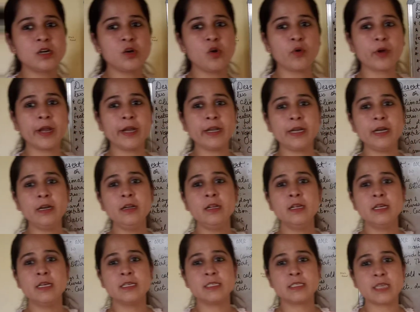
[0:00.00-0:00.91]
located?
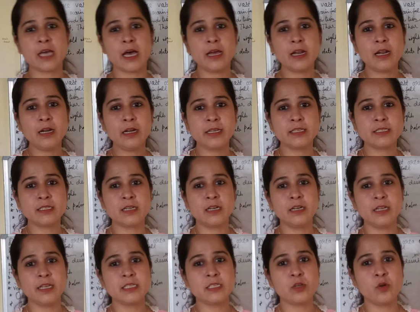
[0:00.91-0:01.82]
Sahara
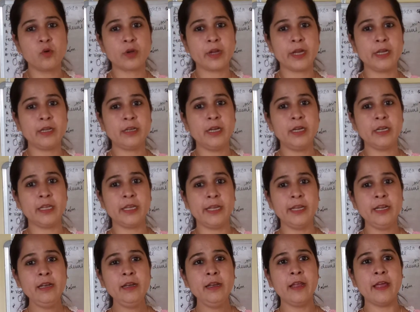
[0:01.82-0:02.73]
Desert is located
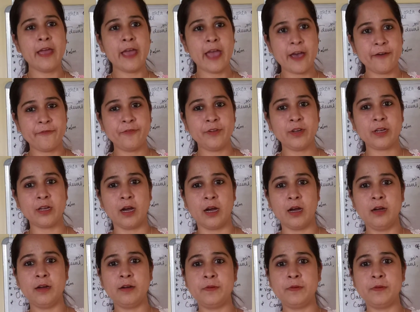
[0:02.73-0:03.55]
in Africa.